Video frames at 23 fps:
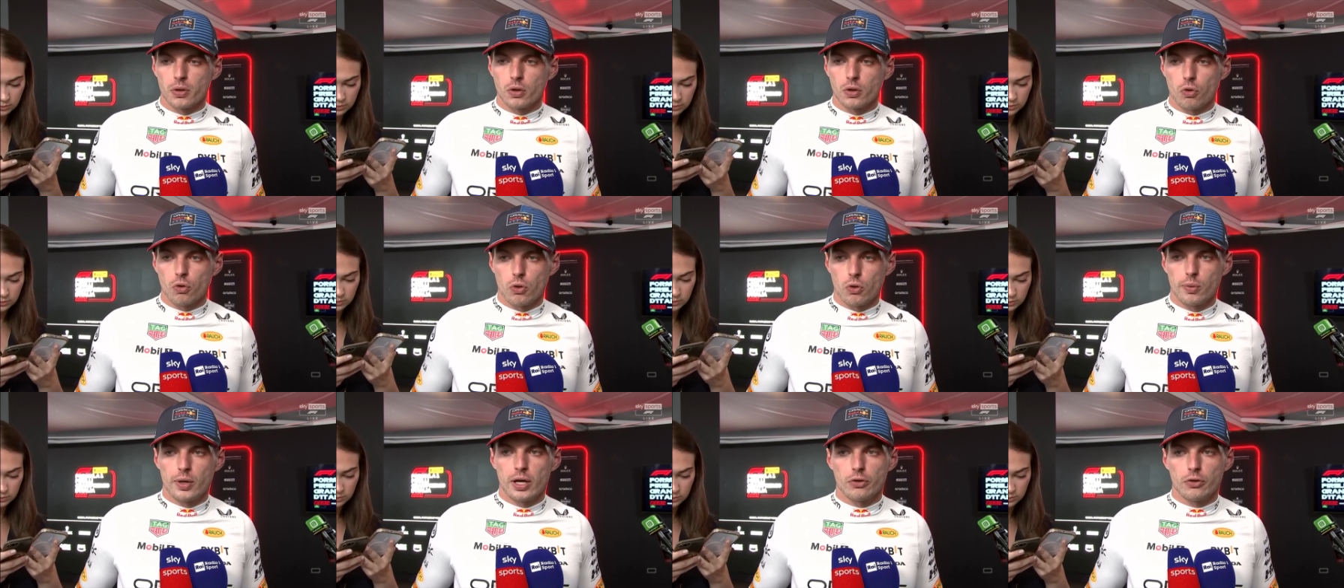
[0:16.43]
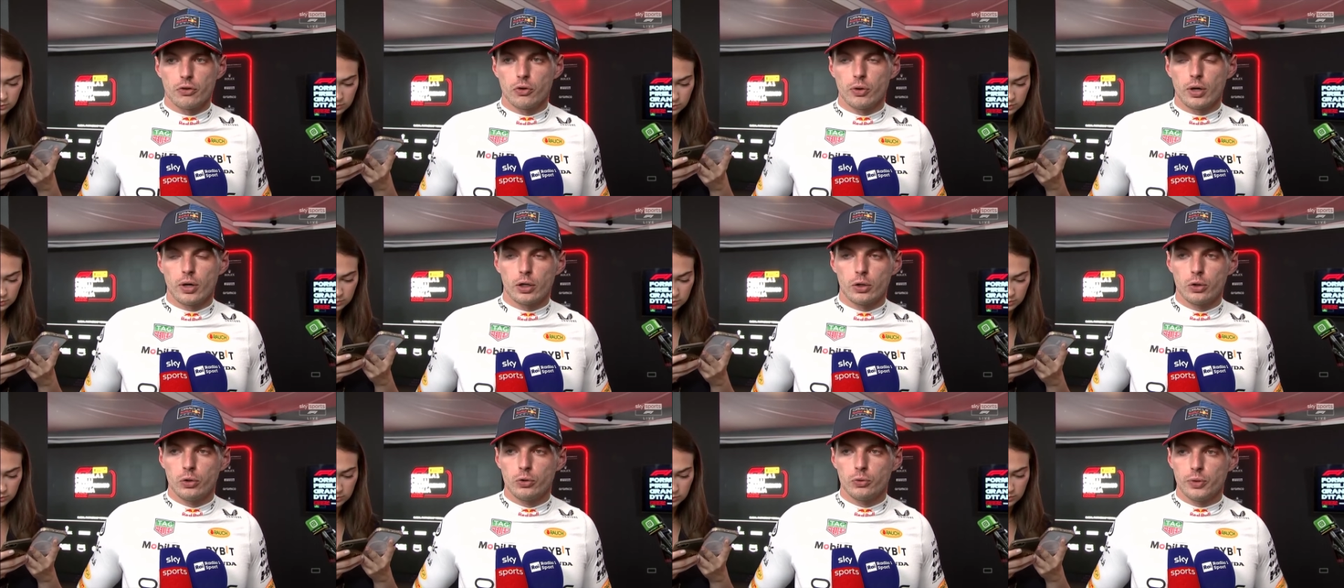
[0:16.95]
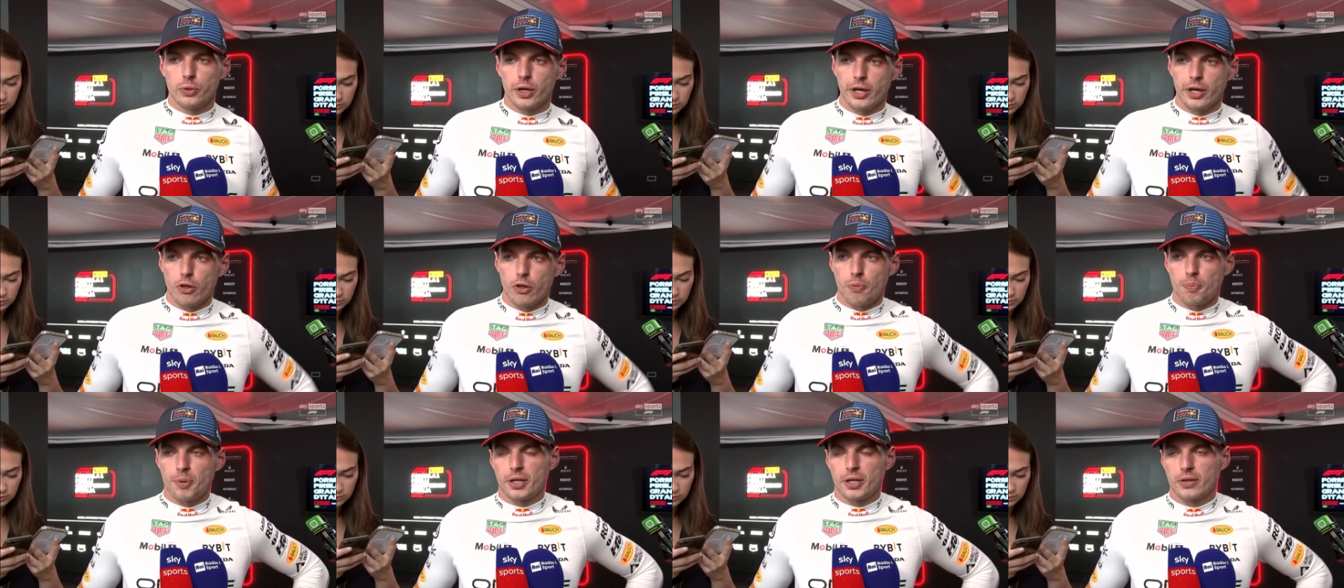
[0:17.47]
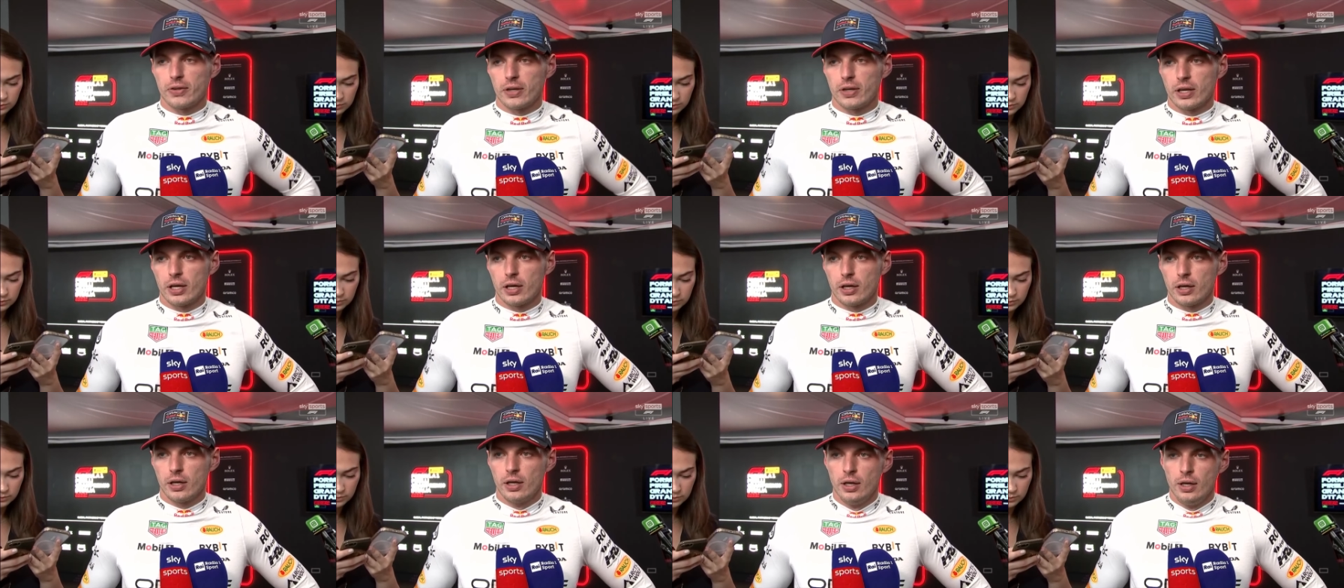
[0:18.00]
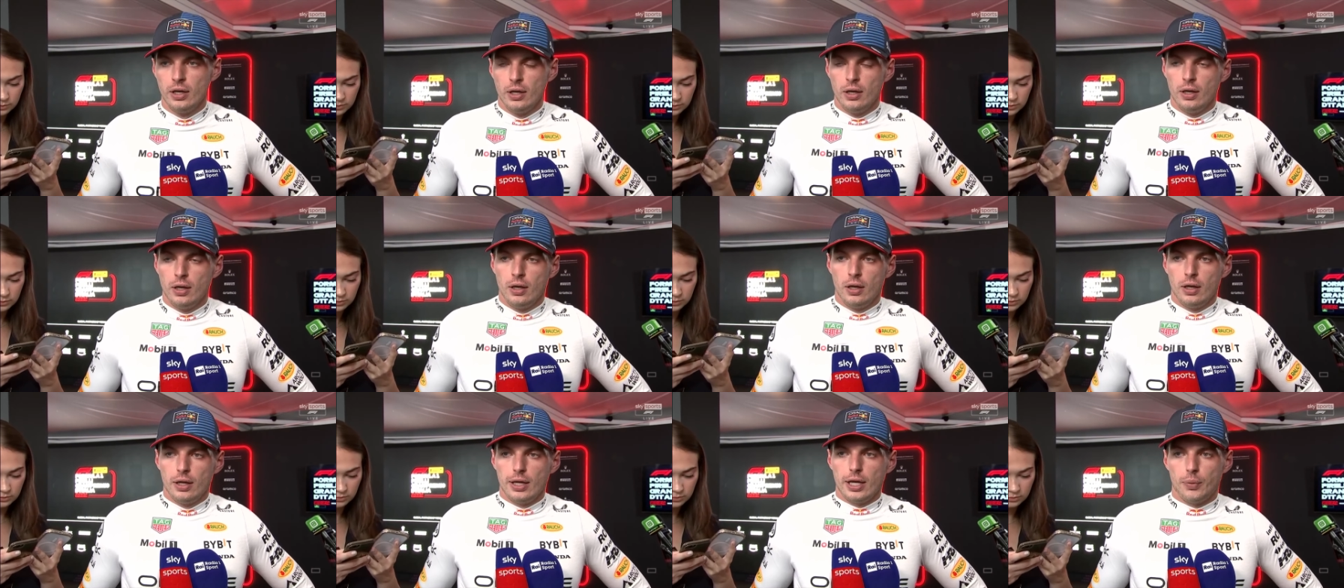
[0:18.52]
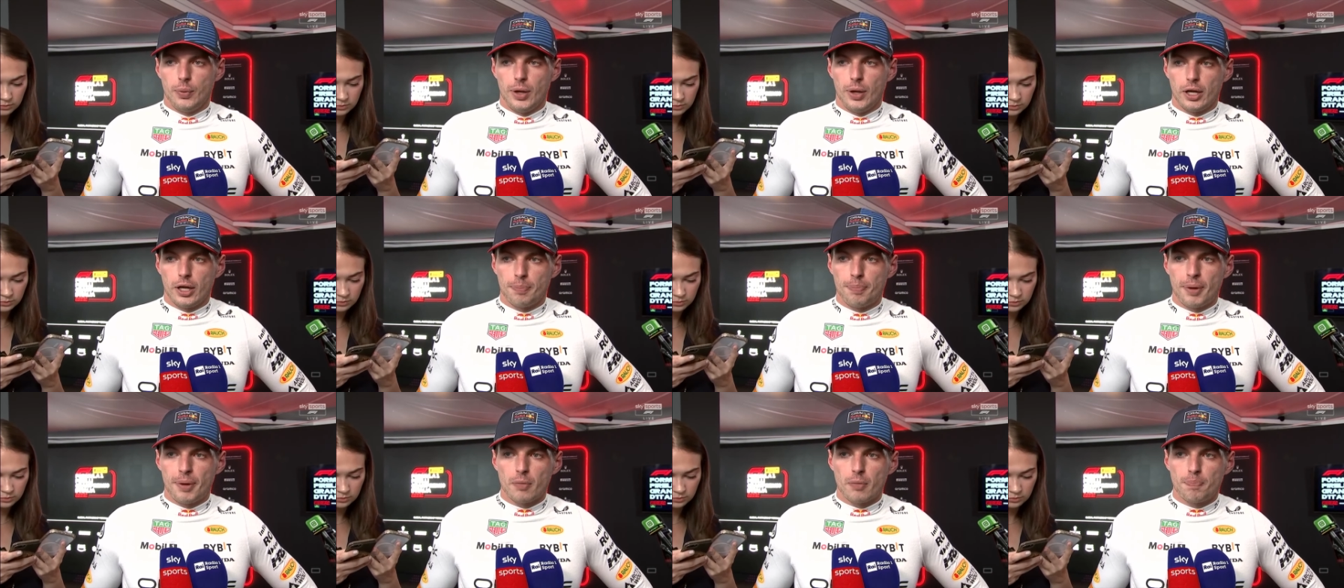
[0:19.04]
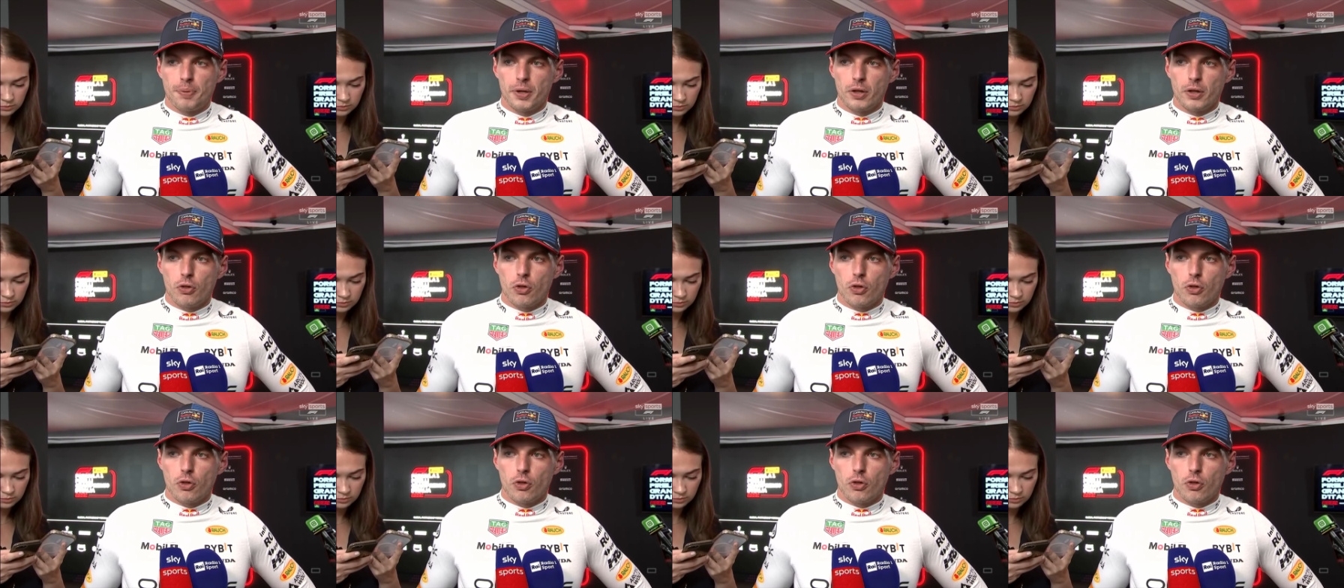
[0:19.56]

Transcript: So we had to do our own race, but uh, yeah, we had a bad pit